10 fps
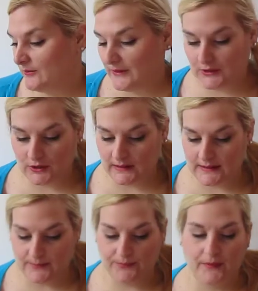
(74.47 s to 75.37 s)
He truly
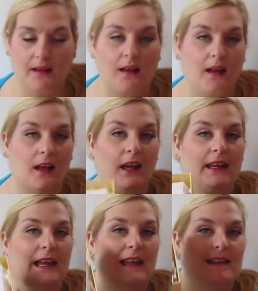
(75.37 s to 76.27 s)
isn't.
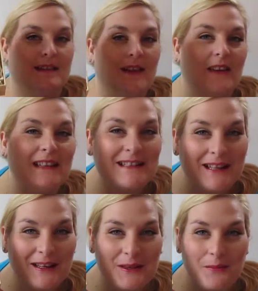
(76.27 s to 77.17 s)
Okay, so
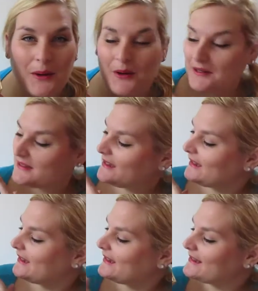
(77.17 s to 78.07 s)
inside the box
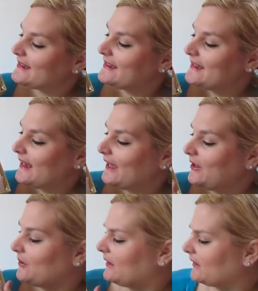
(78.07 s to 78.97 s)
it is
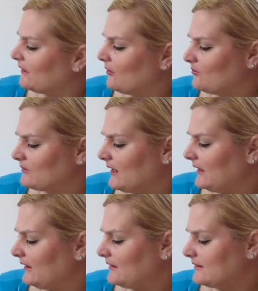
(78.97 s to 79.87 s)
yellow and gold
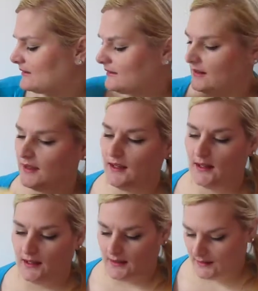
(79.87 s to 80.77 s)
colours.
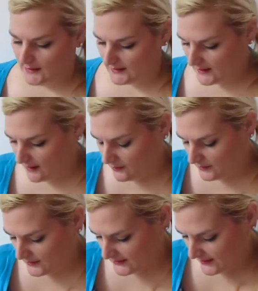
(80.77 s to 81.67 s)
Let's
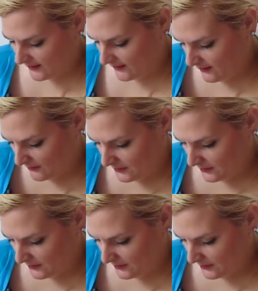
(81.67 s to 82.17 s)
open this up.